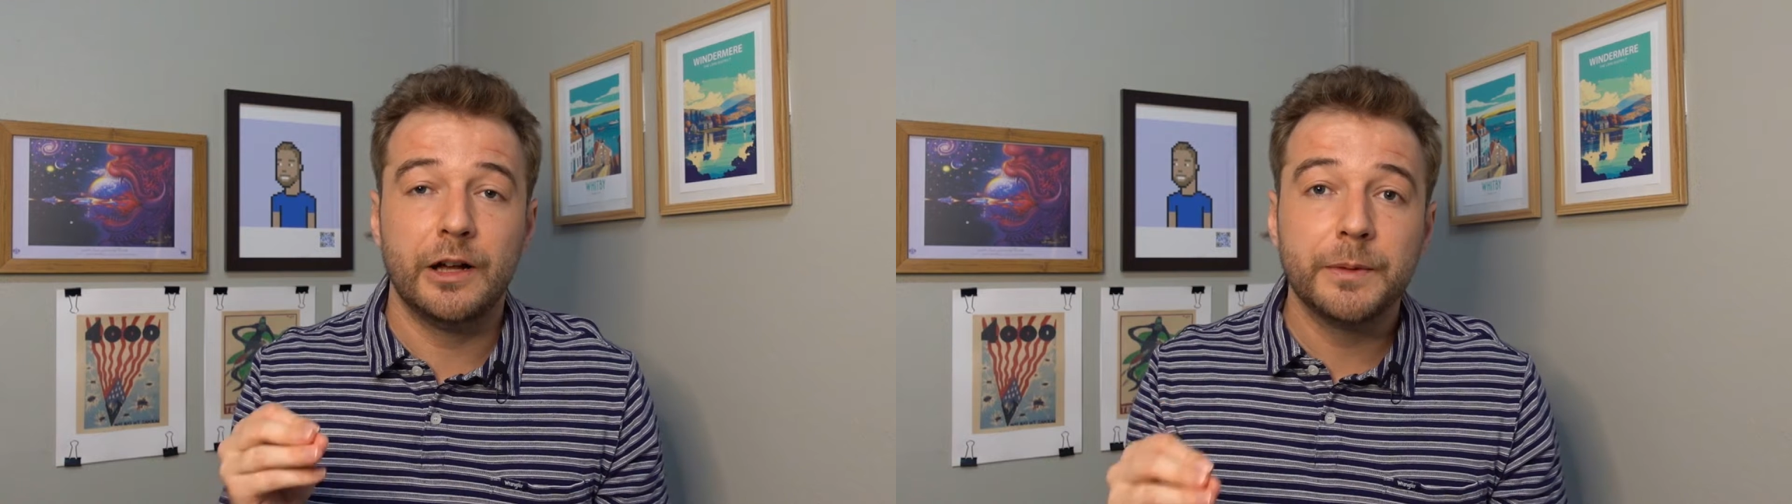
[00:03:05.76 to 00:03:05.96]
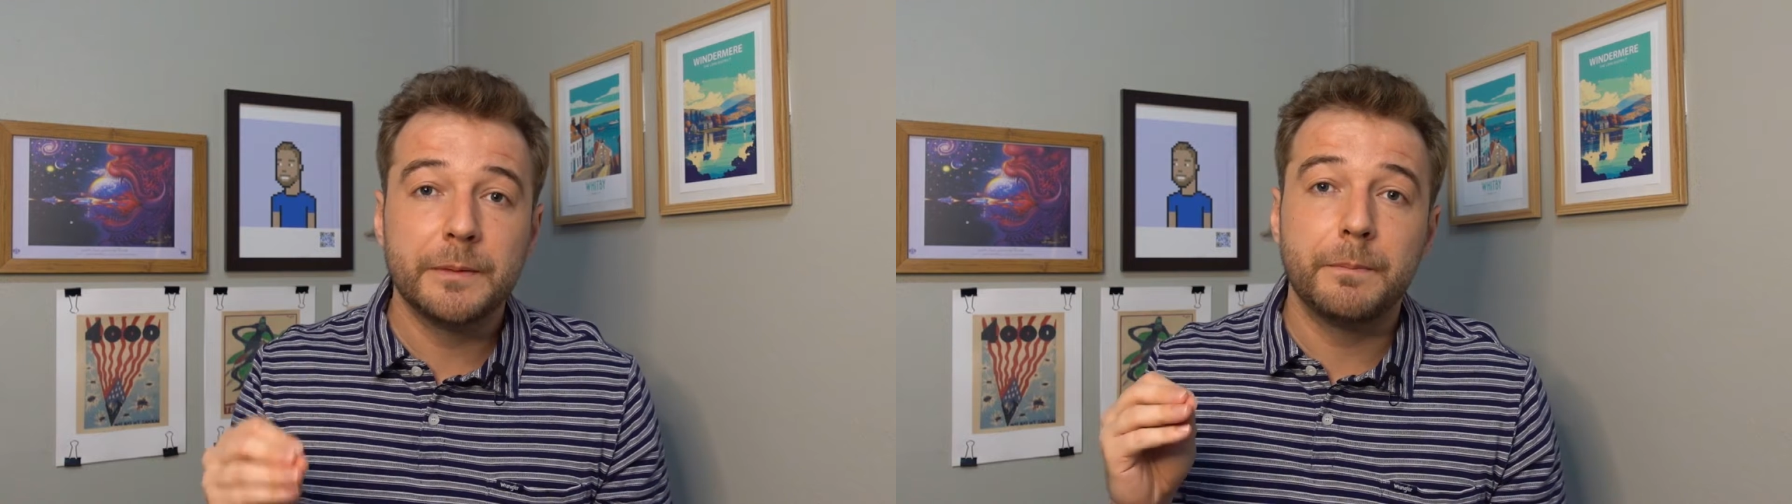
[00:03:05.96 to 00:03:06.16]

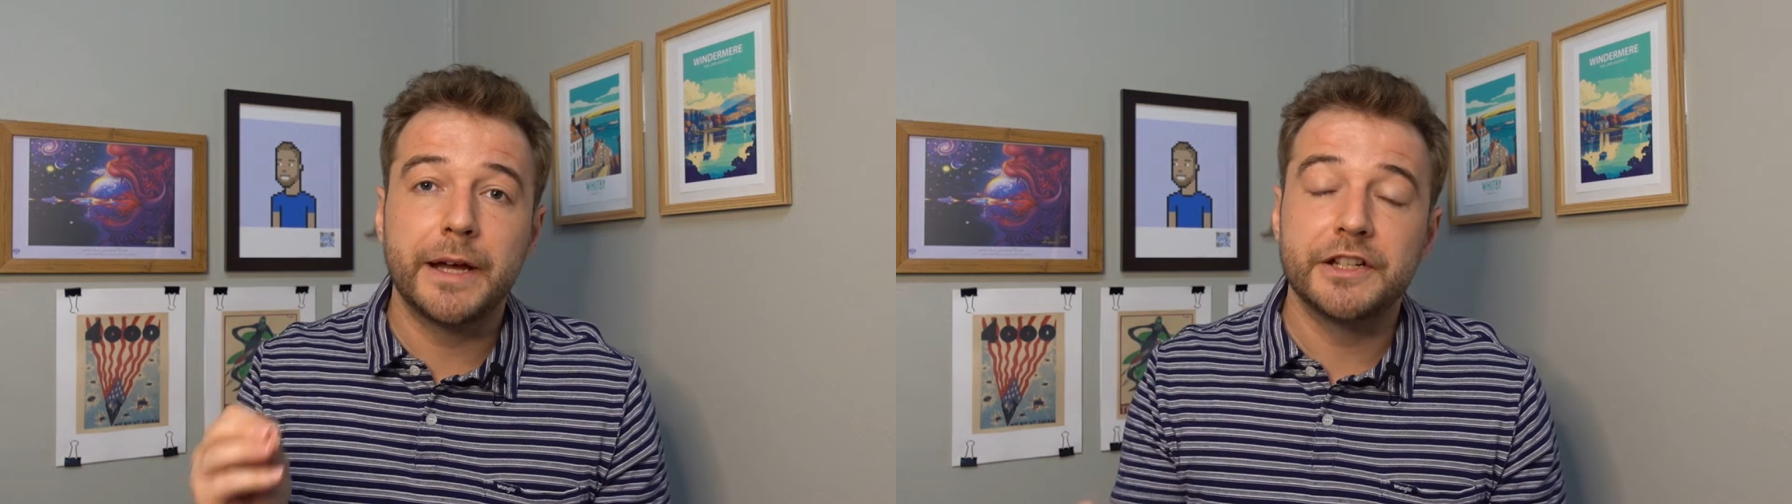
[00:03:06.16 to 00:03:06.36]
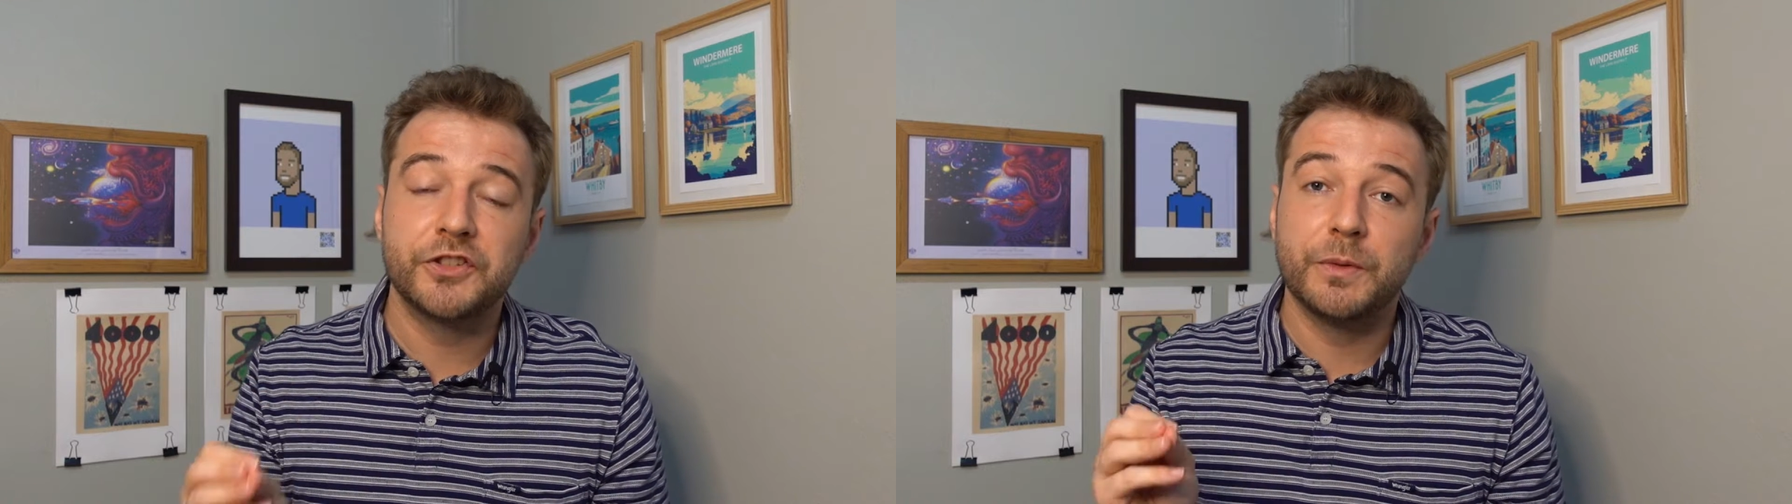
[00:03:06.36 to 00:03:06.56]
help him
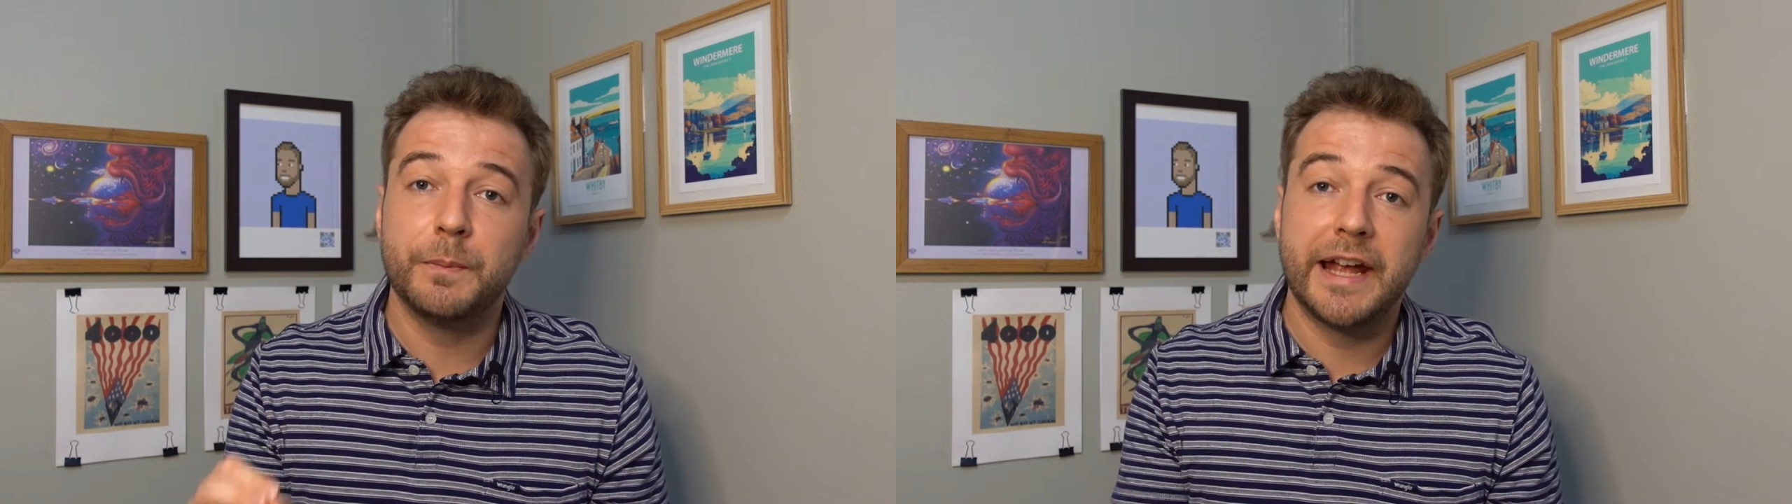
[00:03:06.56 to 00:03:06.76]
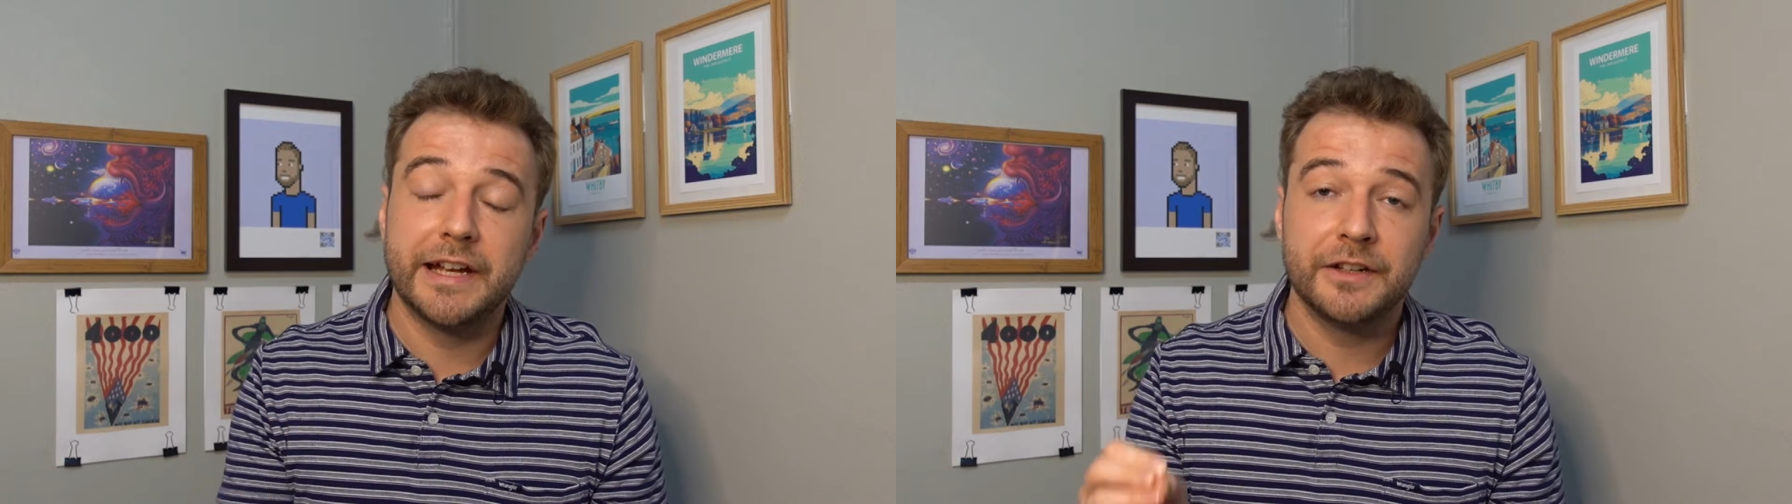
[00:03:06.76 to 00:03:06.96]
manage the
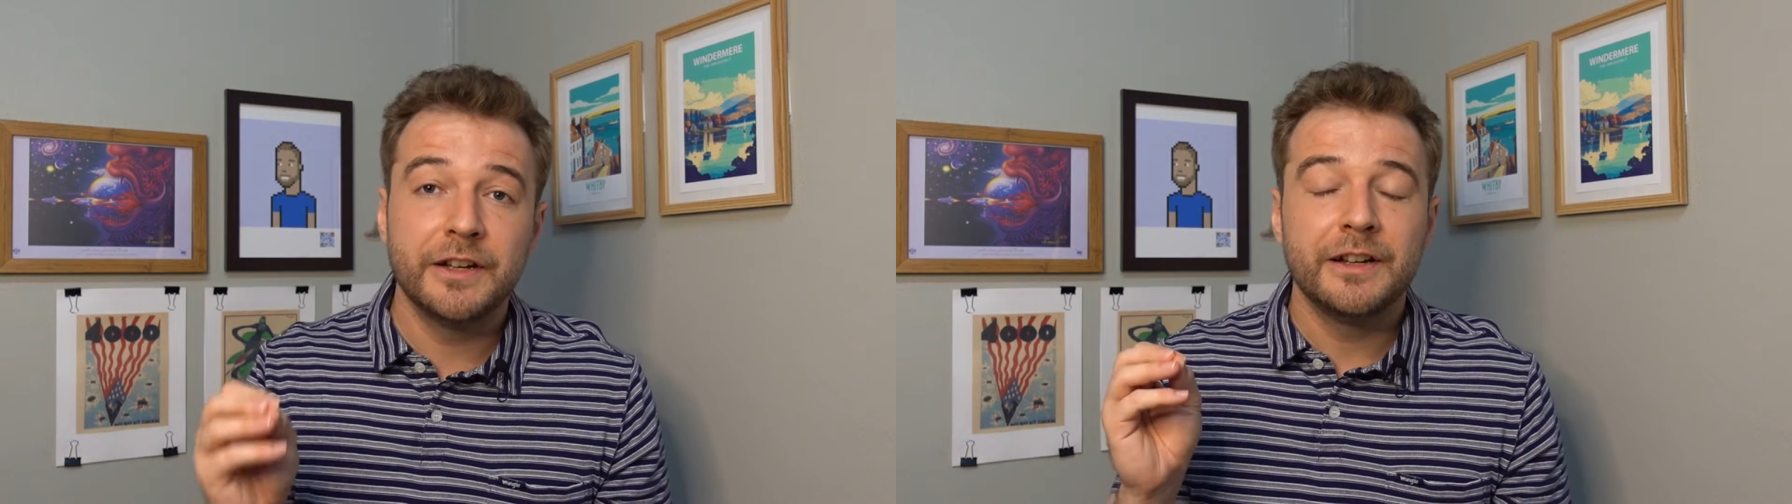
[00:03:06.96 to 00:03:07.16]
pain